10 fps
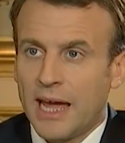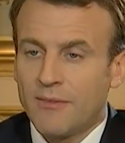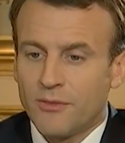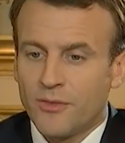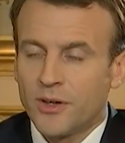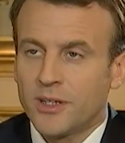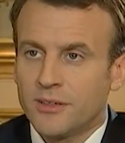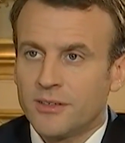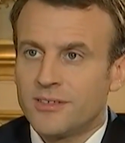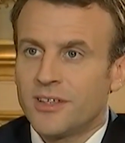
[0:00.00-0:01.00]
have
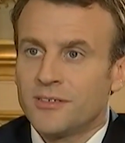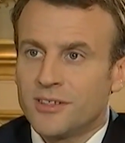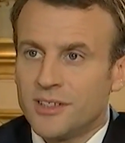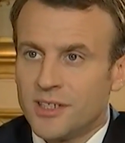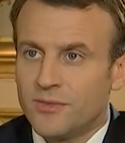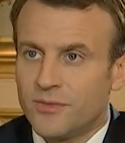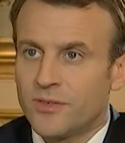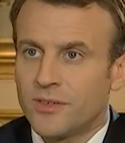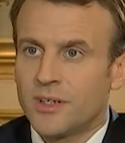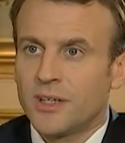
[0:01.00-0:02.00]
very sensitive,